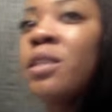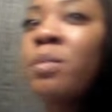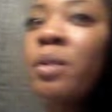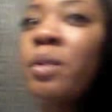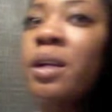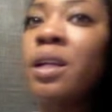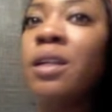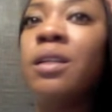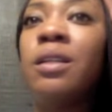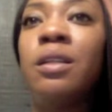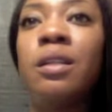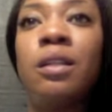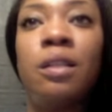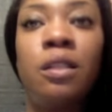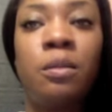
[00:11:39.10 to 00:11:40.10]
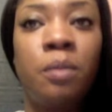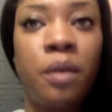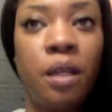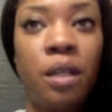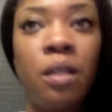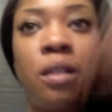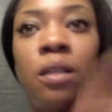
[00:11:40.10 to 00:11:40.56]
it's pretty good. It's
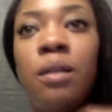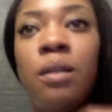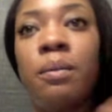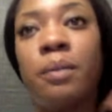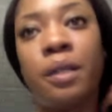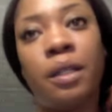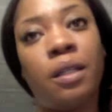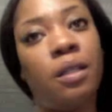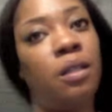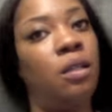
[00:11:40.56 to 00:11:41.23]
pretty good, but